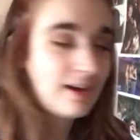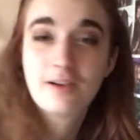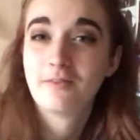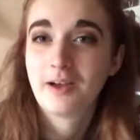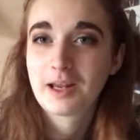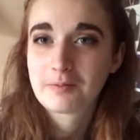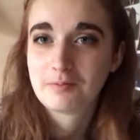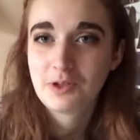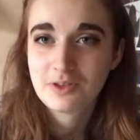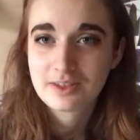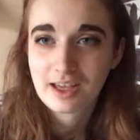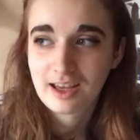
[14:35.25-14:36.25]
like
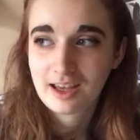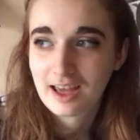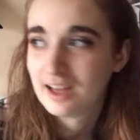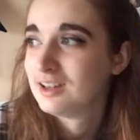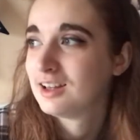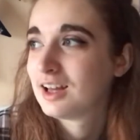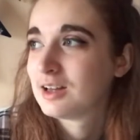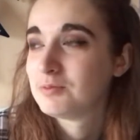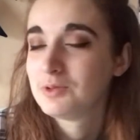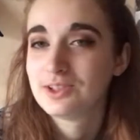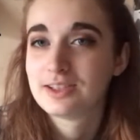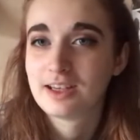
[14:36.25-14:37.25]
music again, and
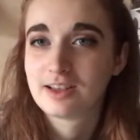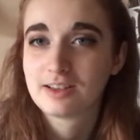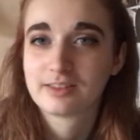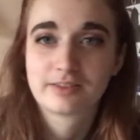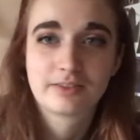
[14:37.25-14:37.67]
music